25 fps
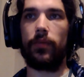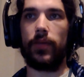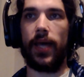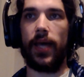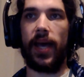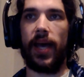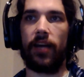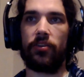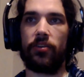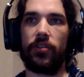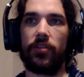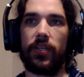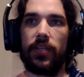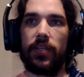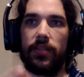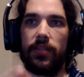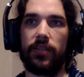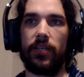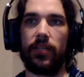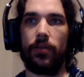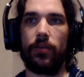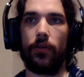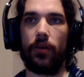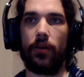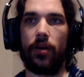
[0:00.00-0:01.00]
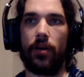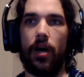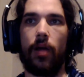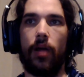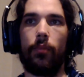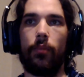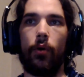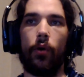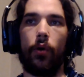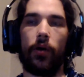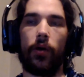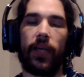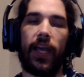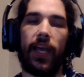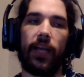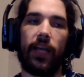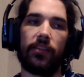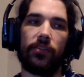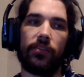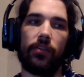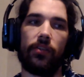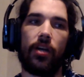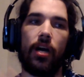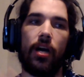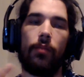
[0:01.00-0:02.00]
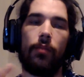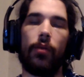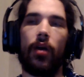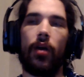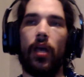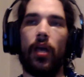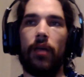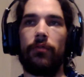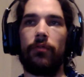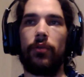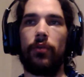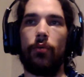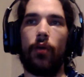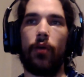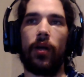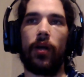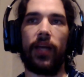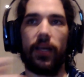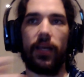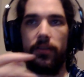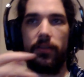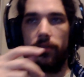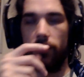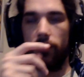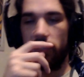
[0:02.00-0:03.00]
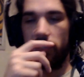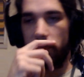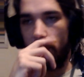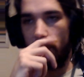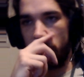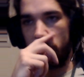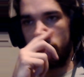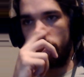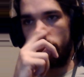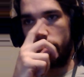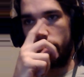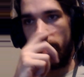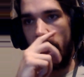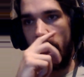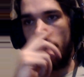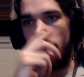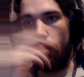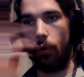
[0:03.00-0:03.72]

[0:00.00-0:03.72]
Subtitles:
actually continue the combo or cancel the combo if you want to get to your special attack,